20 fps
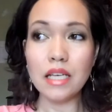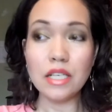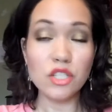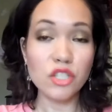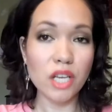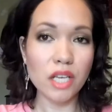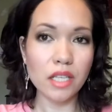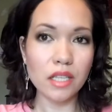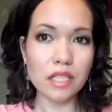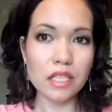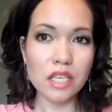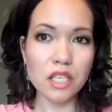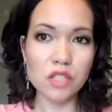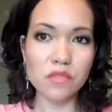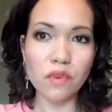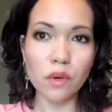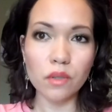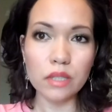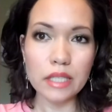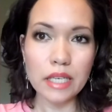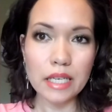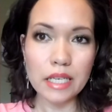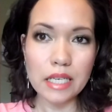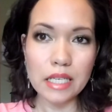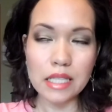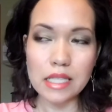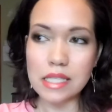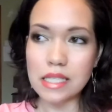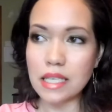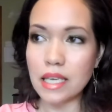gently
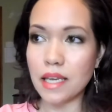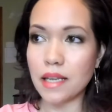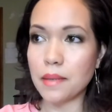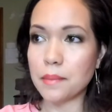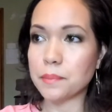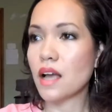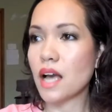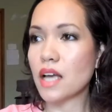exfoliating skin.